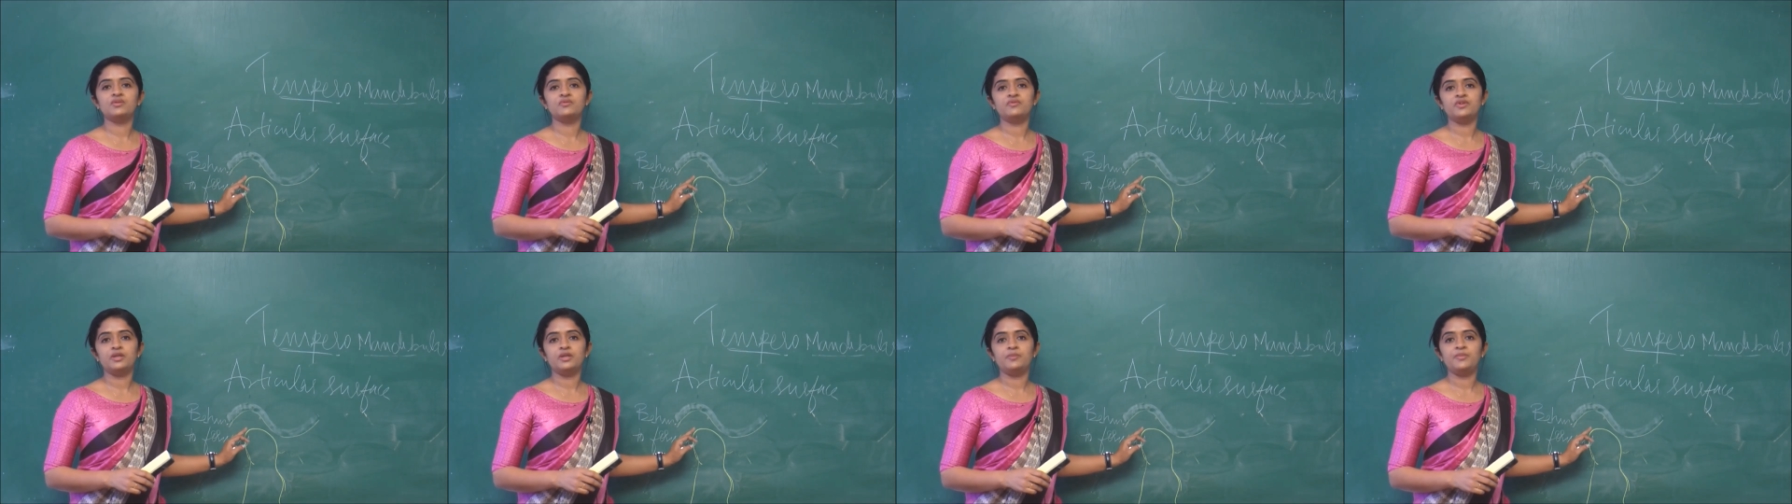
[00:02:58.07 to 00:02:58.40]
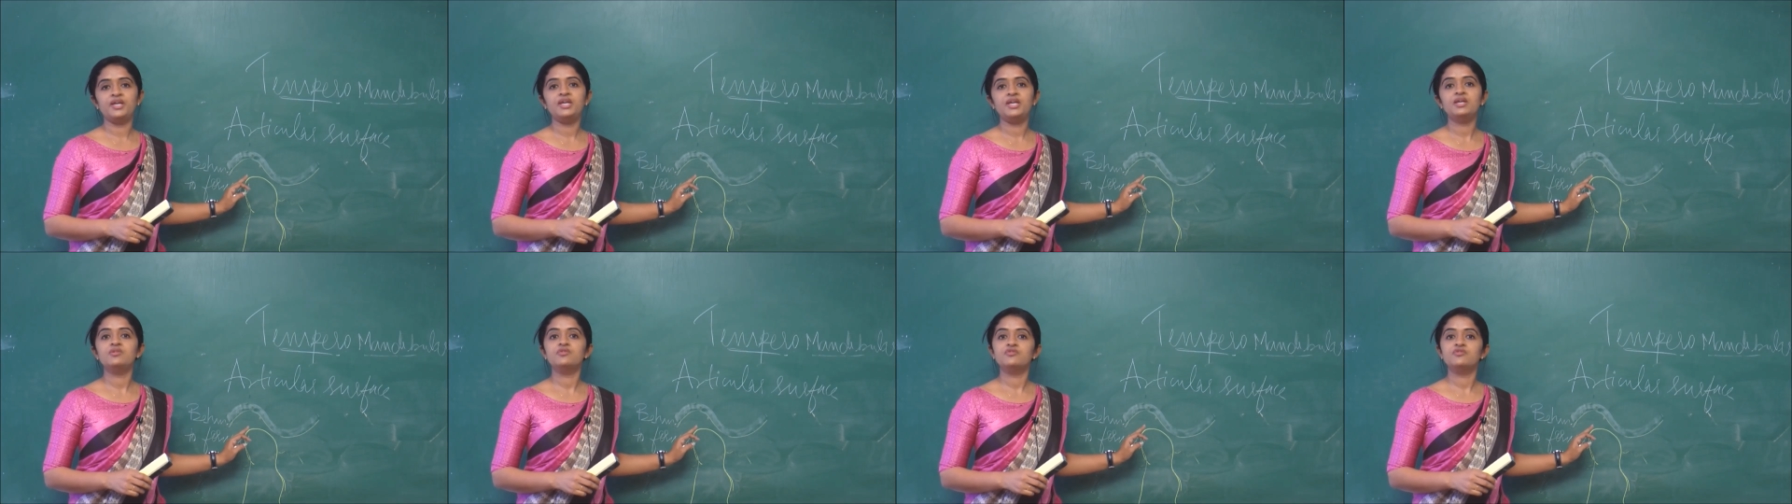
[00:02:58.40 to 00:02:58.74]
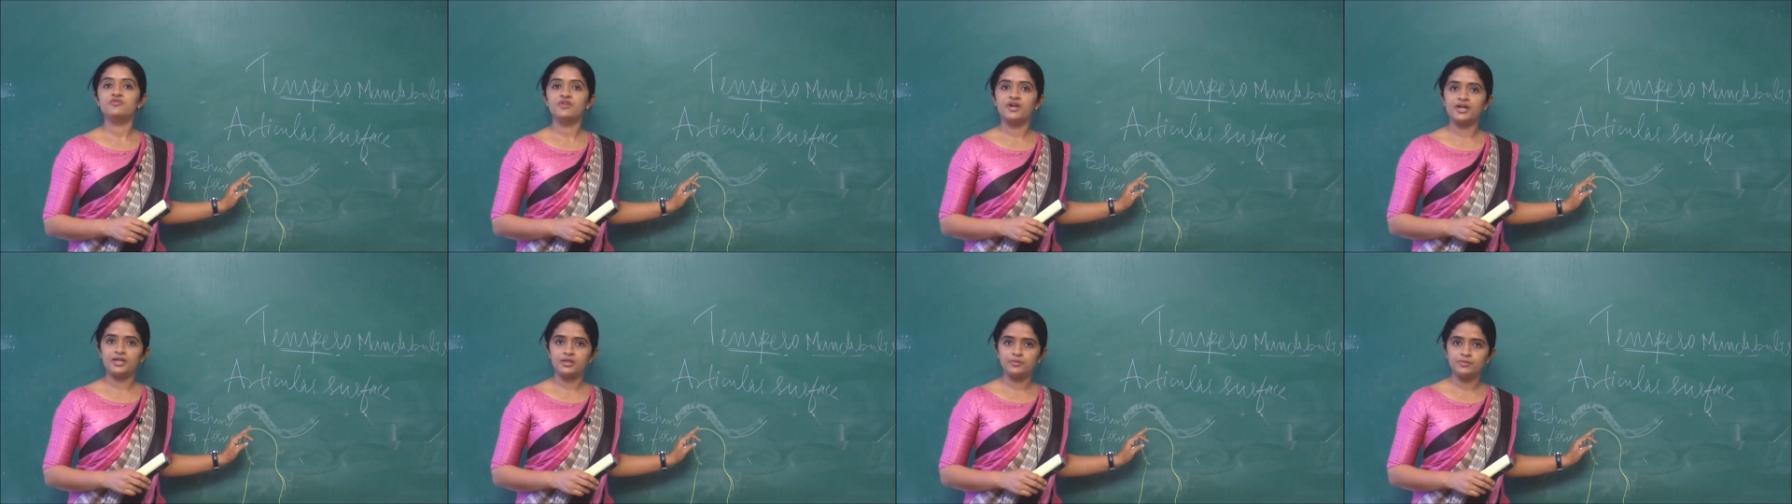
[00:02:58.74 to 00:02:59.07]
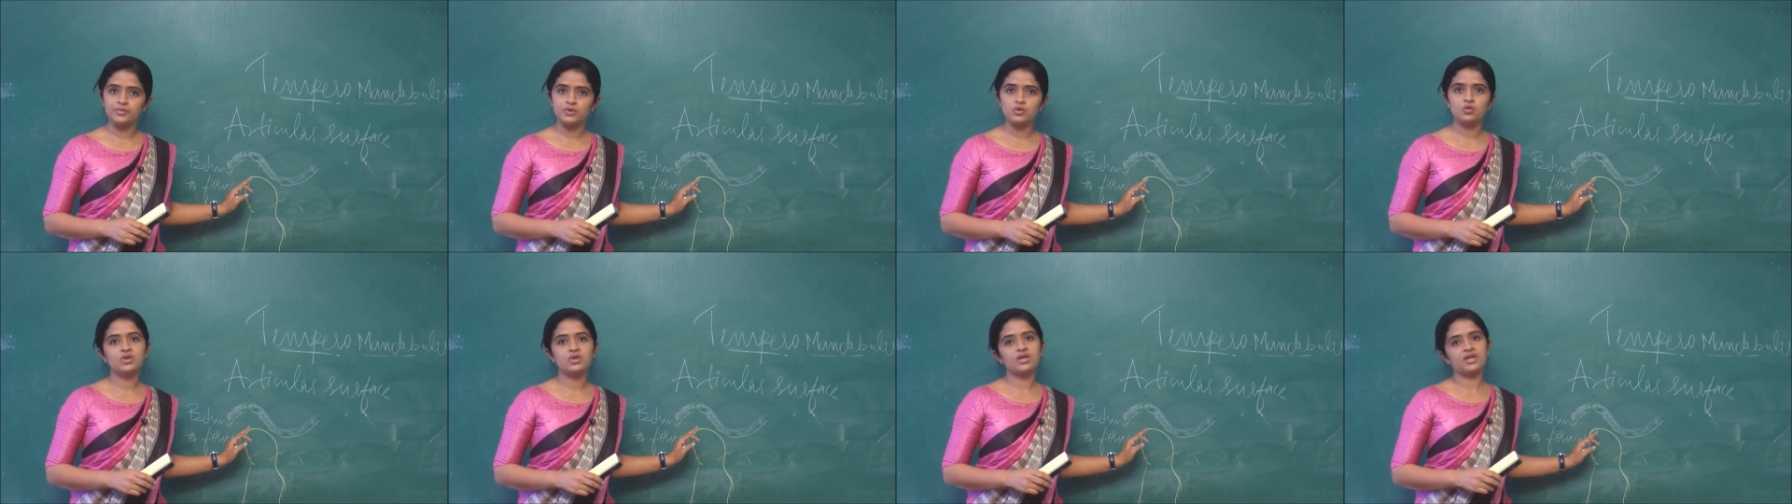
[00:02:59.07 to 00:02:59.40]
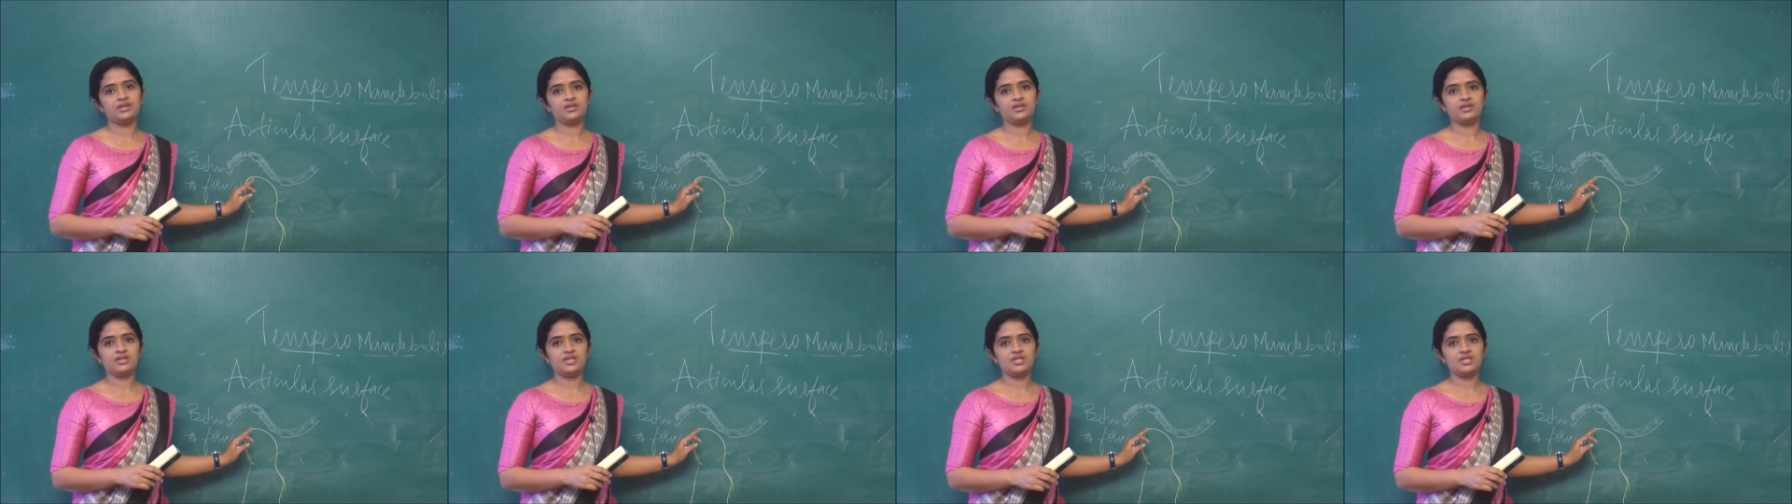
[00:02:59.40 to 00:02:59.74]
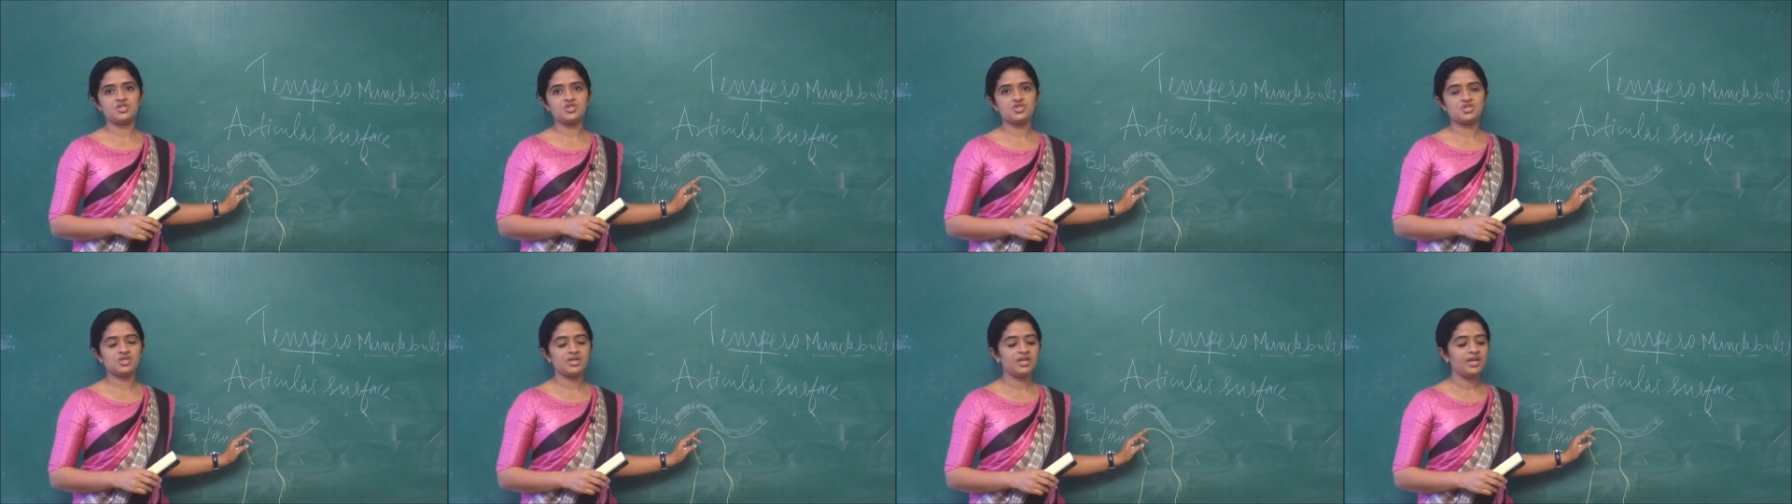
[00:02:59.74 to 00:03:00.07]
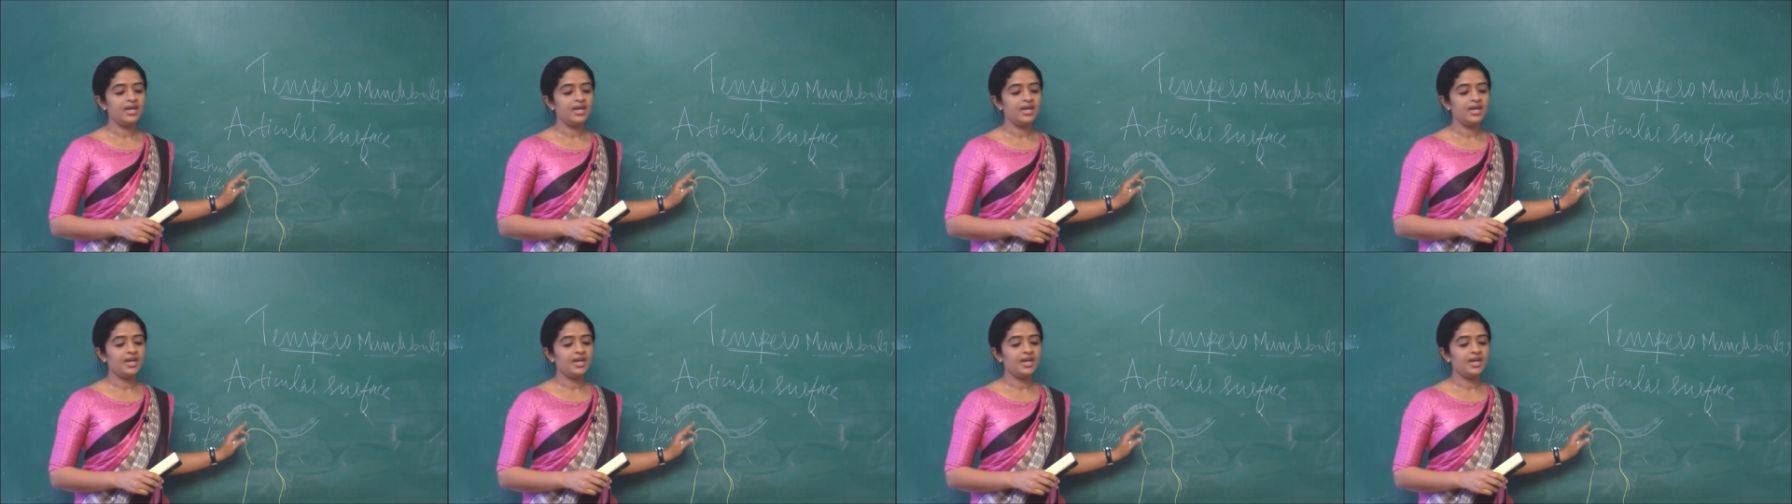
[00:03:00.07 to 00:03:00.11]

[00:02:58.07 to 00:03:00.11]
will be fibrocartilage.